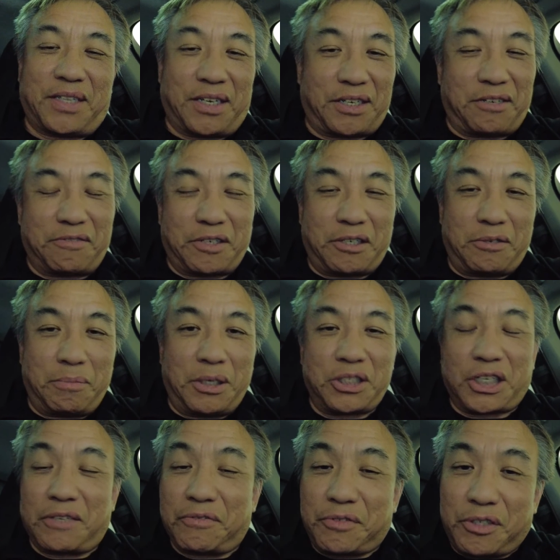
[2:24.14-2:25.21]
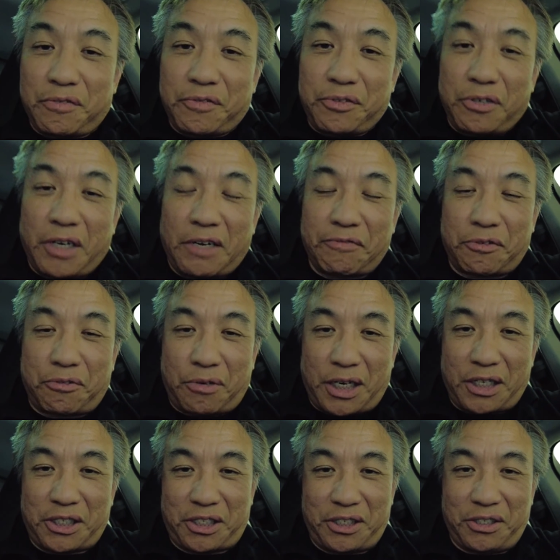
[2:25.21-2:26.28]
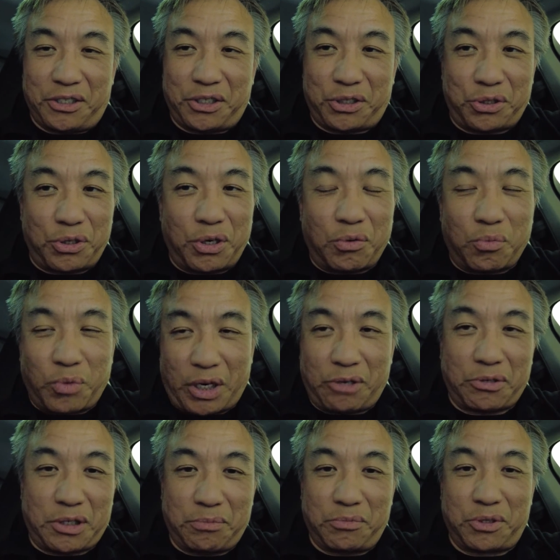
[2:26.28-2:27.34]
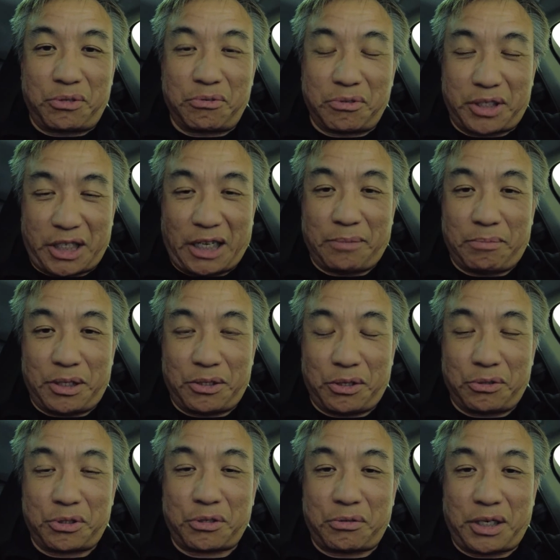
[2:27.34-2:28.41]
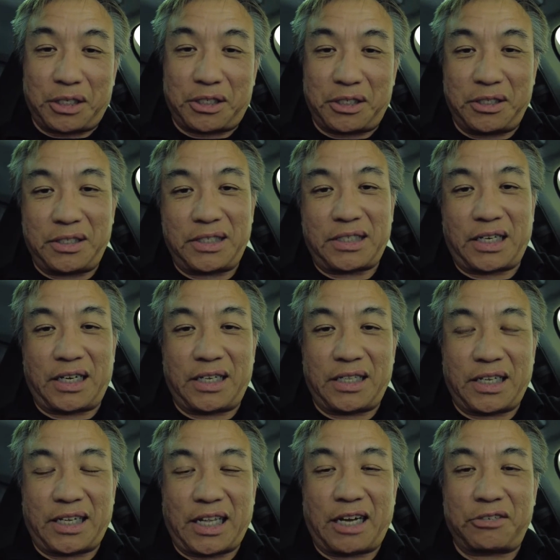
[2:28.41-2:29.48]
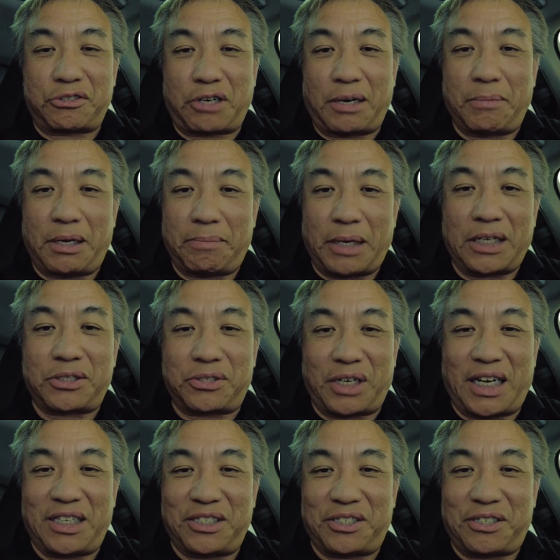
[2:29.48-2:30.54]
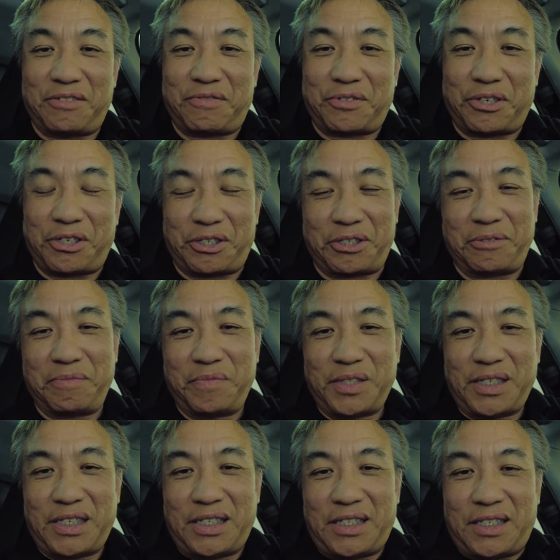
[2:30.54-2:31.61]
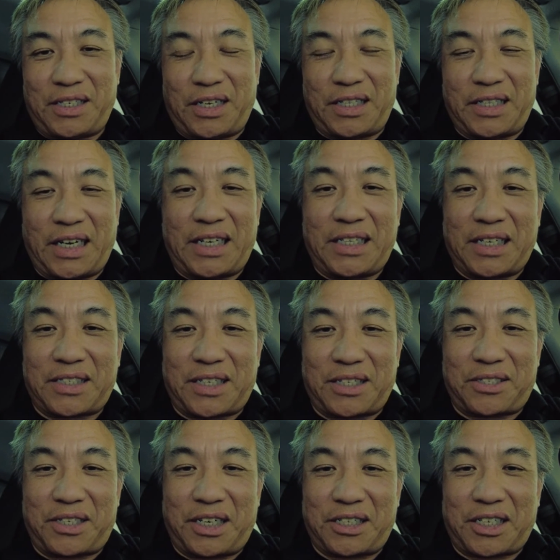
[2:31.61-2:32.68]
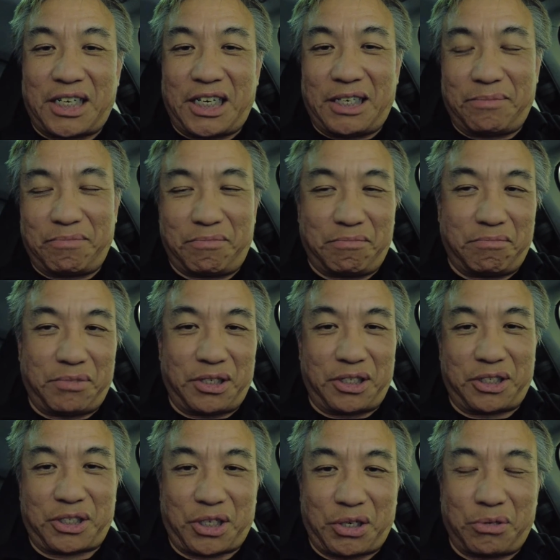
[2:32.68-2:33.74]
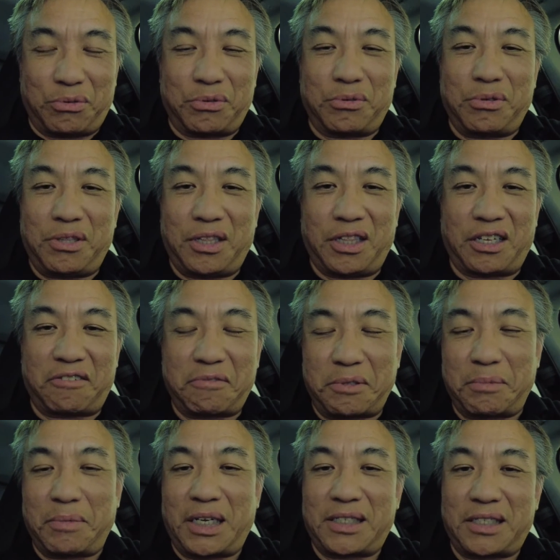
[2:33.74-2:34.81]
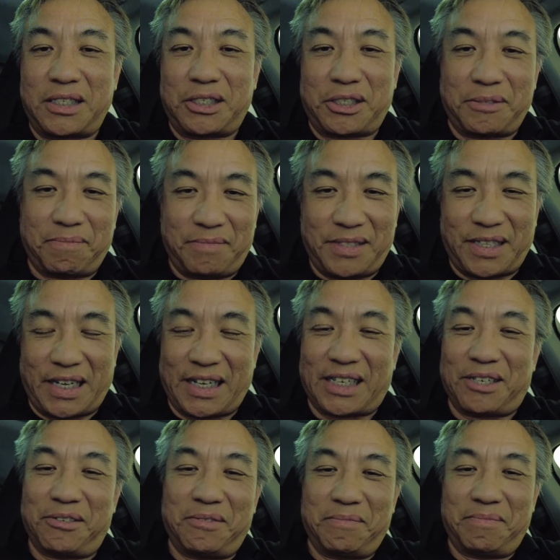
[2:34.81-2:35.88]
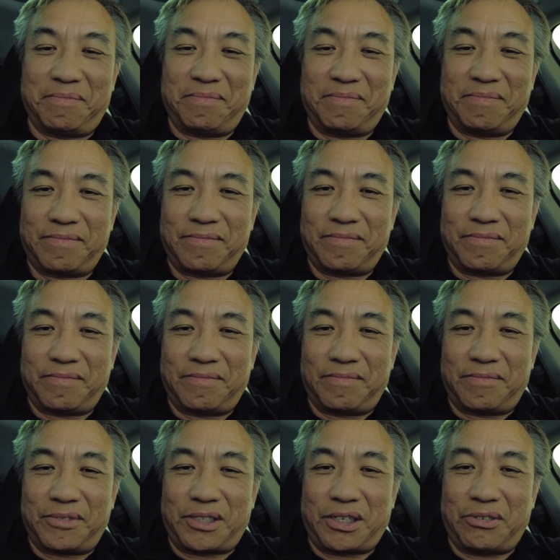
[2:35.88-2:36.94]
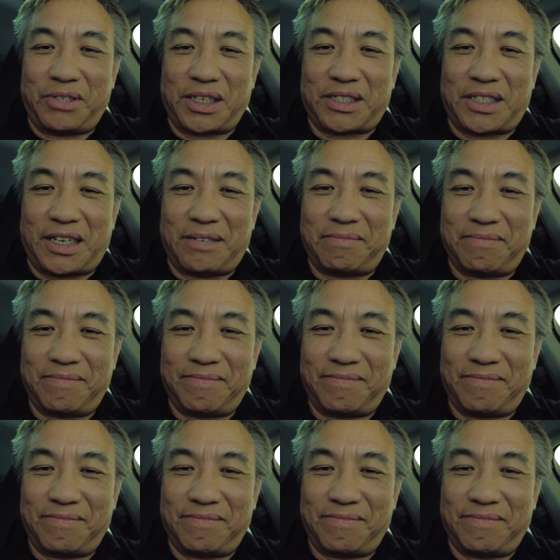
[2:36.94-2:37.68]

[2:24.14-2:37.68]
Thank you very much. And if you have questions, you're welcome to send me those questions, and then I'll try my best to answer it for you at 9xx.com. Please go leave me a message. Thank you. See you next time.